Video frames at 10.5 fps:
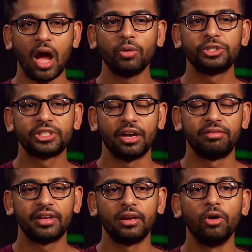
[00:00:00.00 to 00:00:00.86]
Our
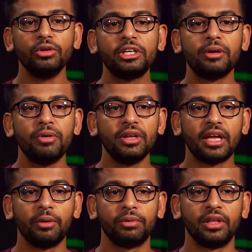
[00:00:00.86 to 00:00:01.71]
chef can only
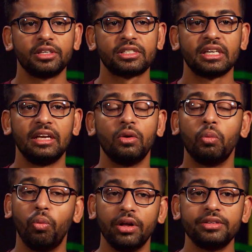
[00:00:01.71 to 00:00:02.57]
communicate with us in
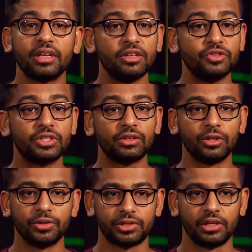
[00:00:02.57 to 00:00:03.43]
ones and
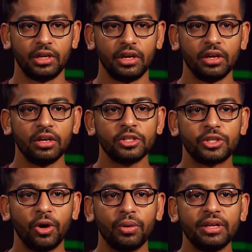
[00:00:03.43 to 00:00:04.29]
zeros.
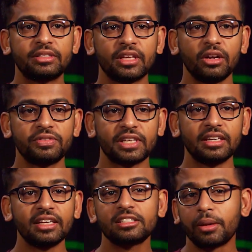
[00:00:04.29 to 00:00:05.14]
So instead of
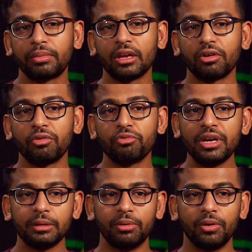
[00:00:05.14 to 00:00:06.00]
sending something
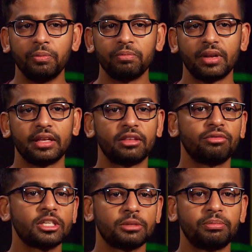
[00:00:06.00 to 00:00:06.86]
readable like the
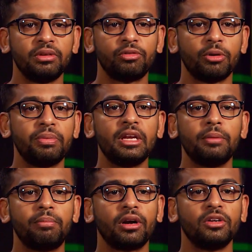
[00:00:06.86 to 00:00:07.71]
recipe for a
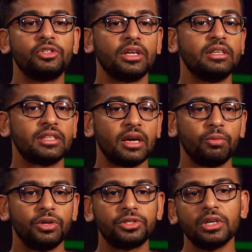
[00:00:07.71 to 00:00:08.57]
peanut butter and jelly
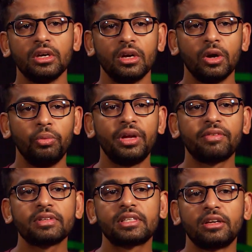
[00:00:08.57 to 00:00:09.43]
sandwich, we have
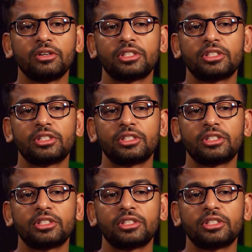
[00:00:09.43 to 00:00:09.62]
to send her